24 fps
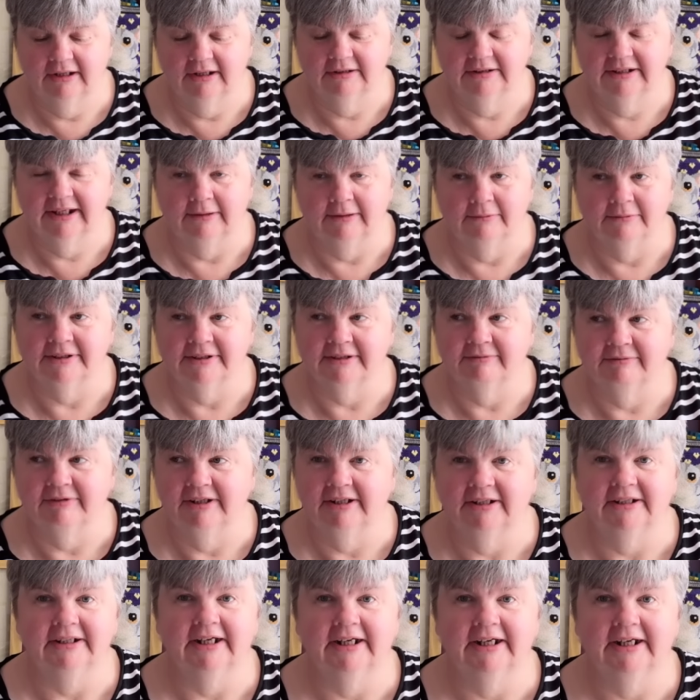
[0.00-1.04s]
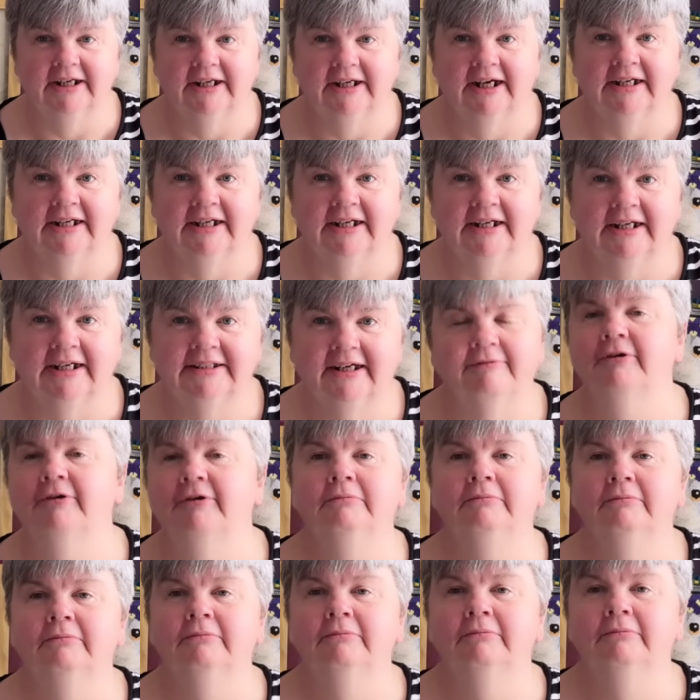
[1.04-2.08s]
it was a really nice day. The
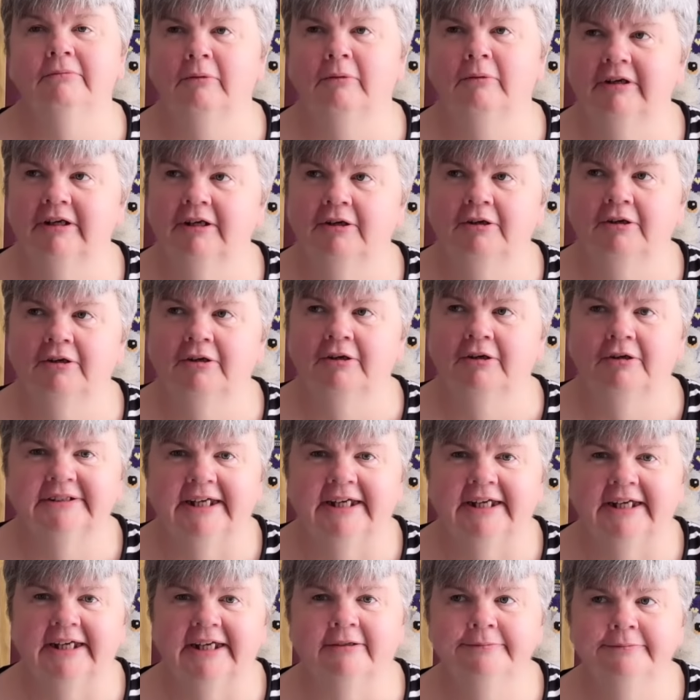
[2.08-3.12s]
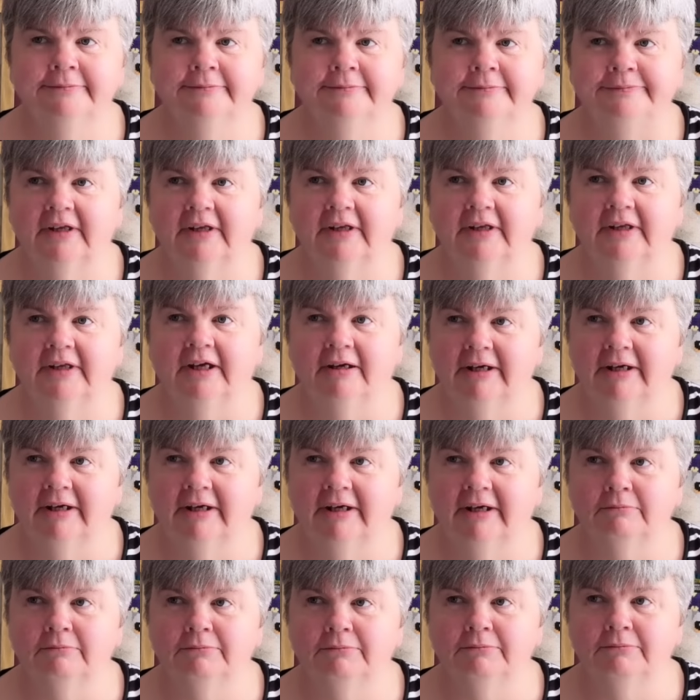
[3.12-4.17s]
room, we were in a hotel
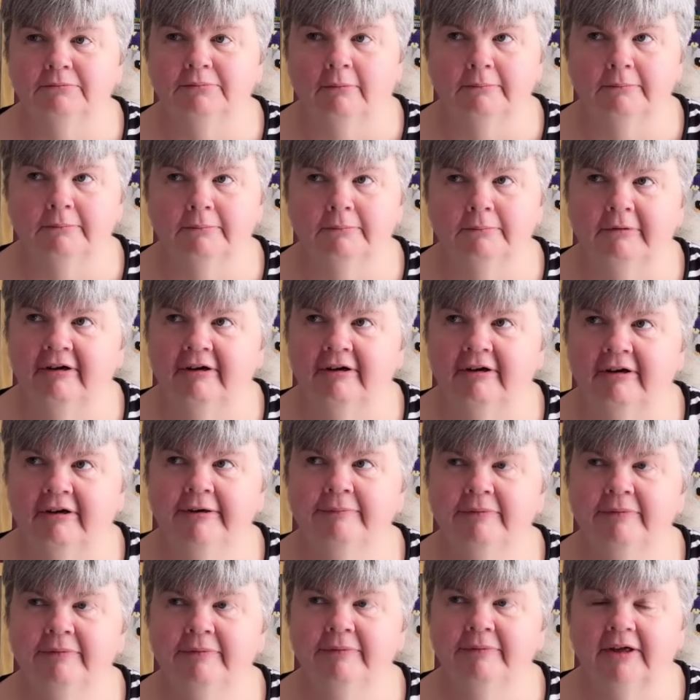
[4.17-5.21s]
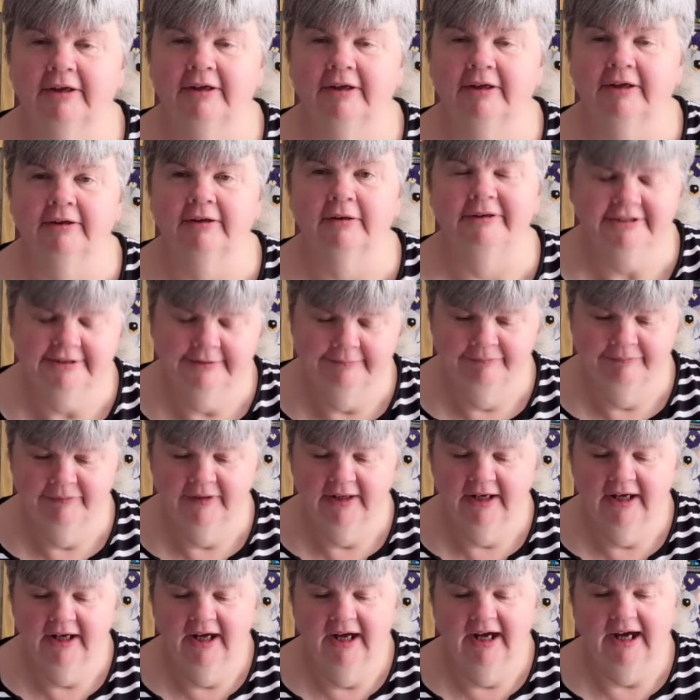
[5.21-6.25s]
in Bromborough on the Wirral,
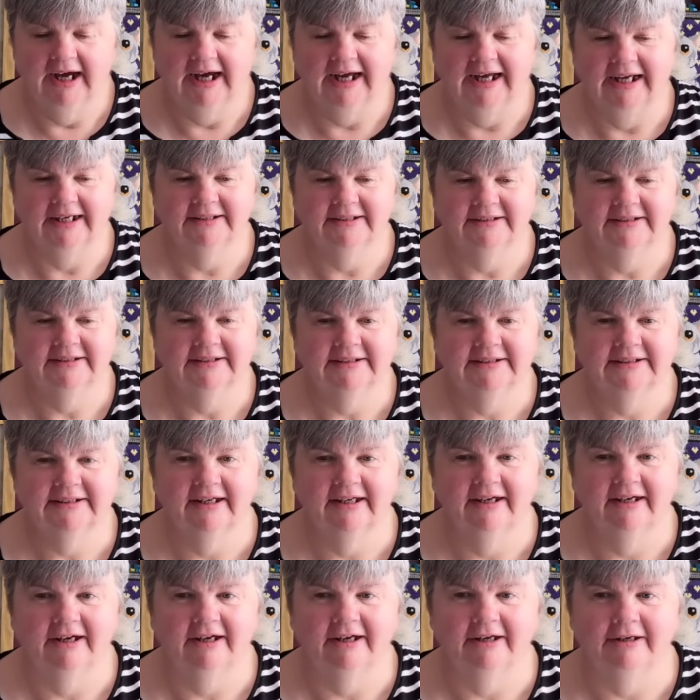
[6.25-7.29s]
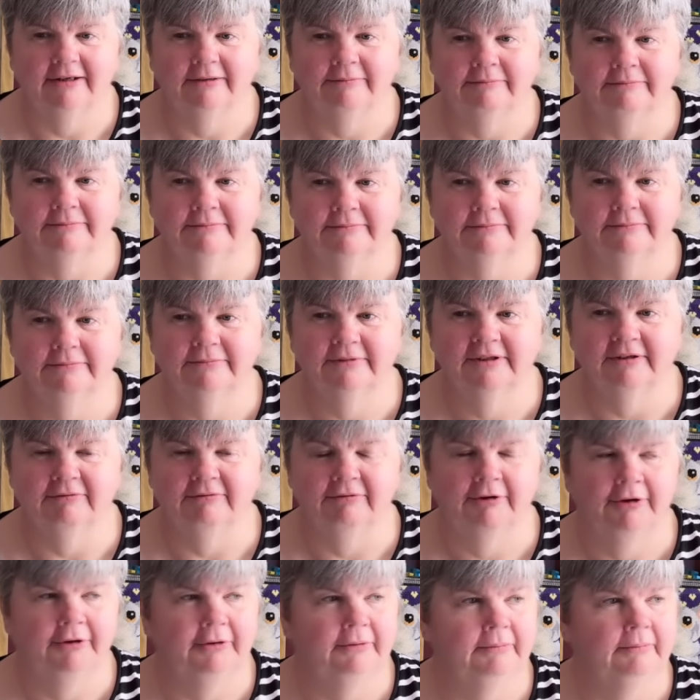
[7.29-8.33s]
and the
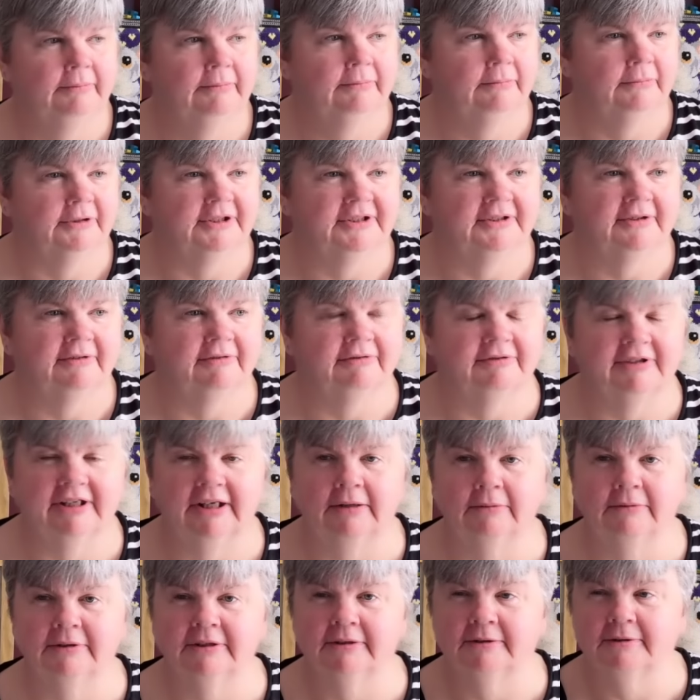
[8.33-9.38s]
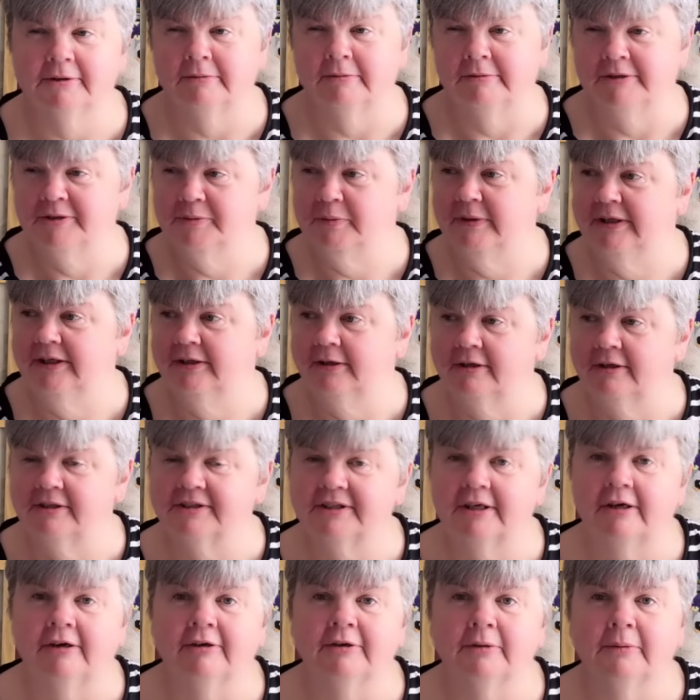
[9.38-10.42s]
room was lovely. There was windows
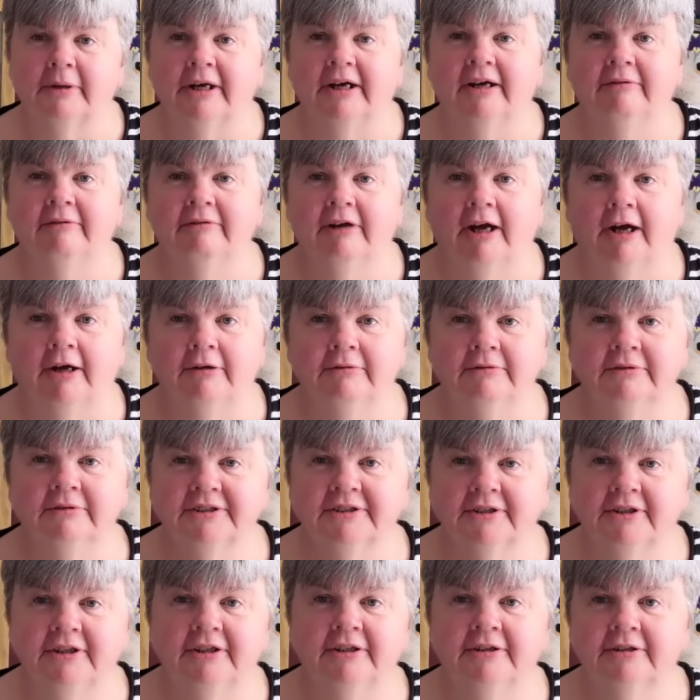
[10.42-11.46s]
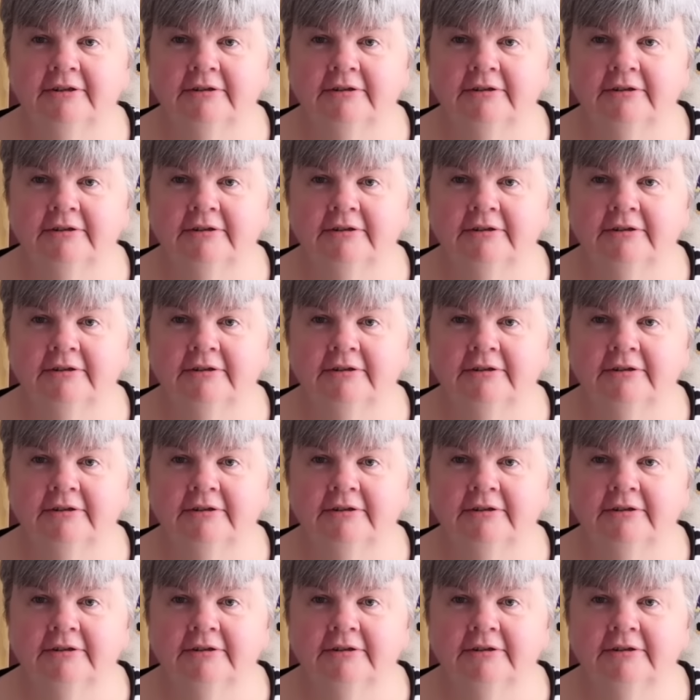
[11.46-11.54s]
all the way around, so you